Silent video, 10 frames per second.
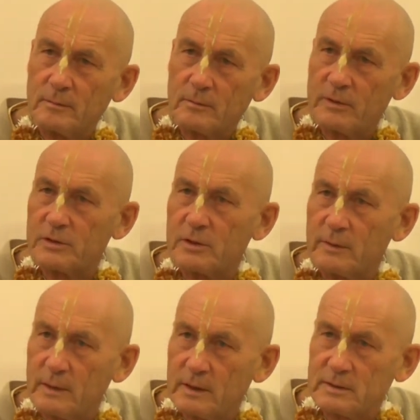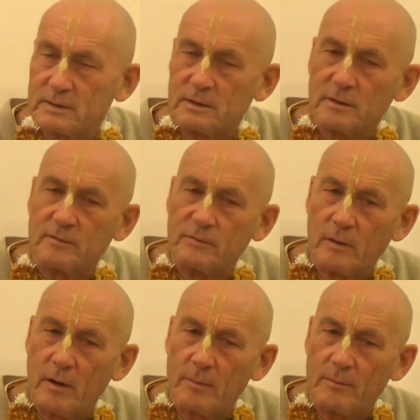Krishna is
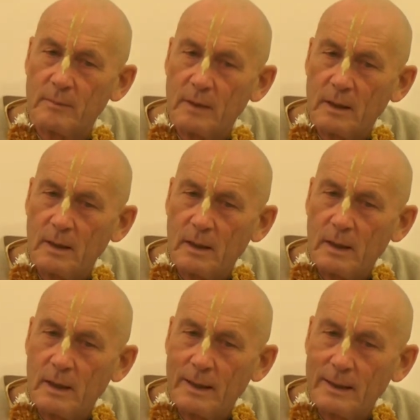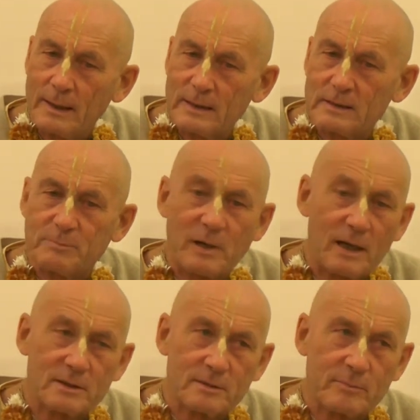from his
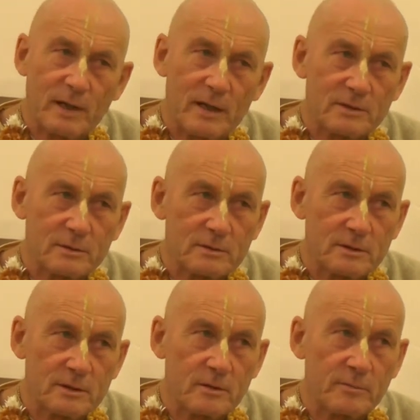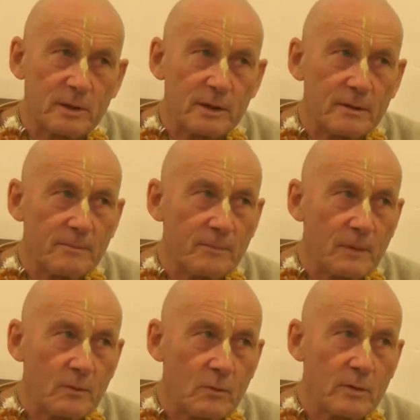parts and parcels, you and me.
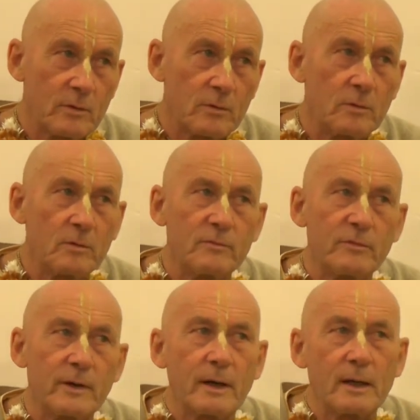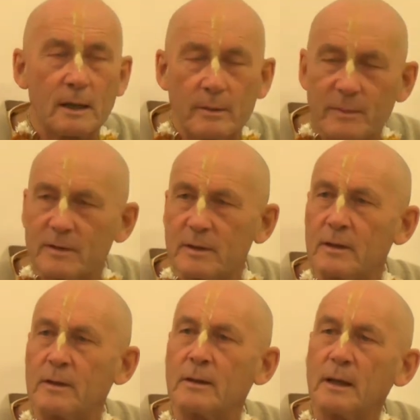We're all very
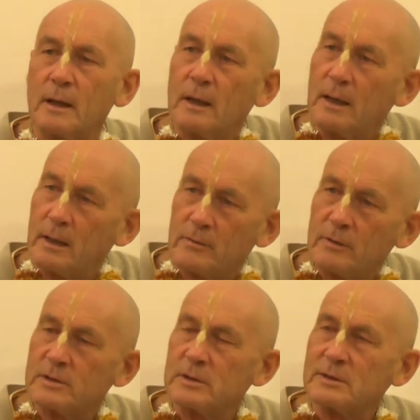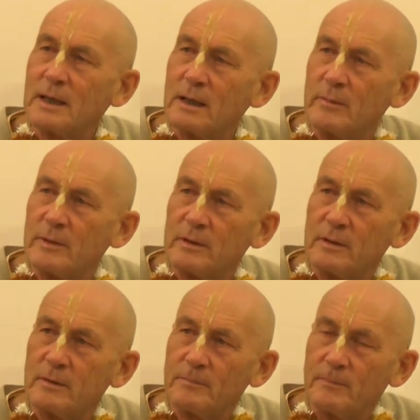limited, and Krishna's unlimited.
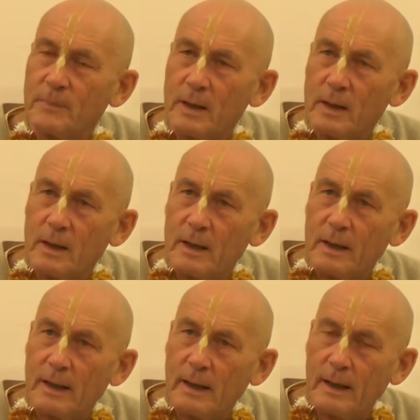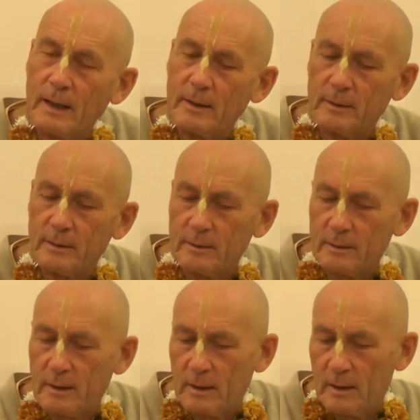And
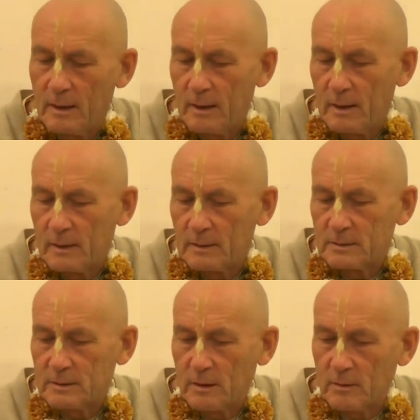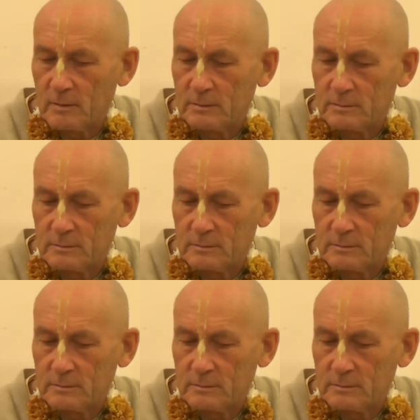so,